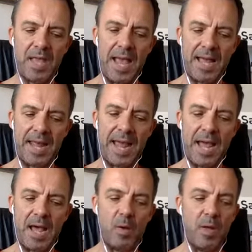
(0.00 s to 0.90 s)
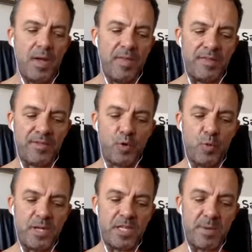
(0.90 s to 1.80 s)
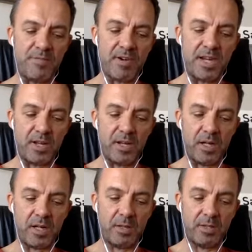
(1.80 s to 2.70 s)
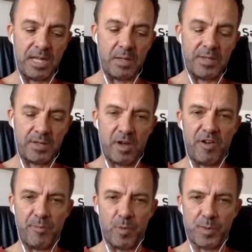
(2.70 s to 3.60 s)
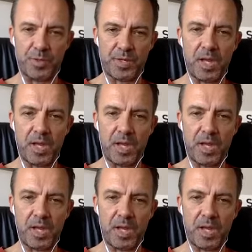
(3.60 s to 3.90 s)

and how they've taught me to be really good at dealing with curveballs,